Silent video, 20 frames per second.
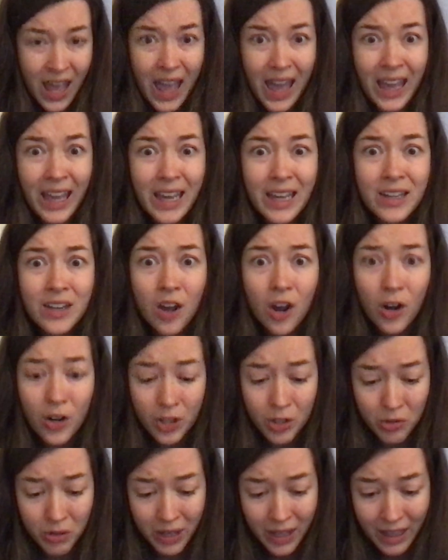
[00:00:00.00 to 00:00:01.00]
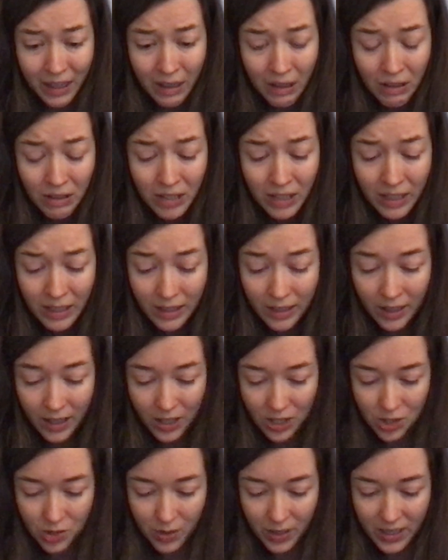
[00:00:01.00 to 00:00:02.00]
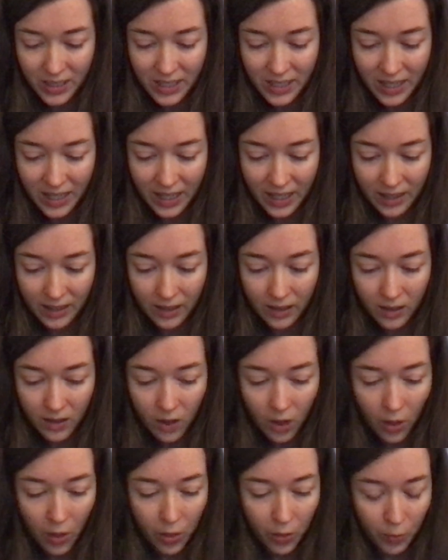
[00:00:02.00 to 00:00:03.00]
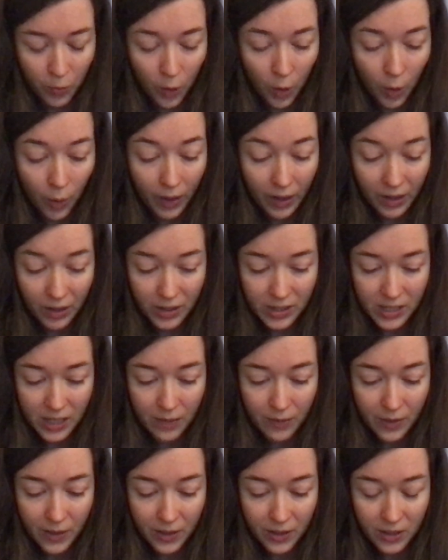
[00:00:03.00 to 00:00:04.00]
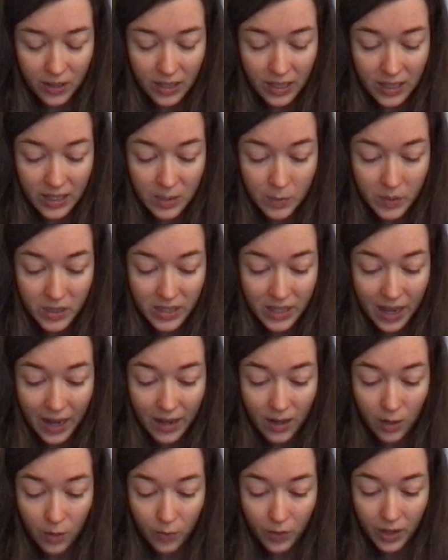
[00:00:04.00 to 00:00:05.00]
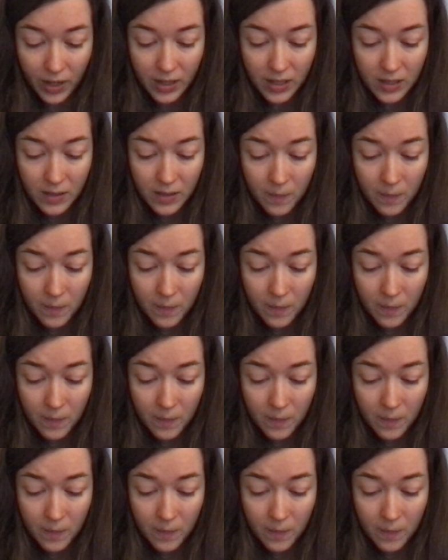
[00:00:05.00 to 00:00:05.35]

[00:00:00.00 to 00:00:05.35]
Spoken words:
"Anne, are you killed?" shrieked Diana, throwing herself on her knees beside her friend.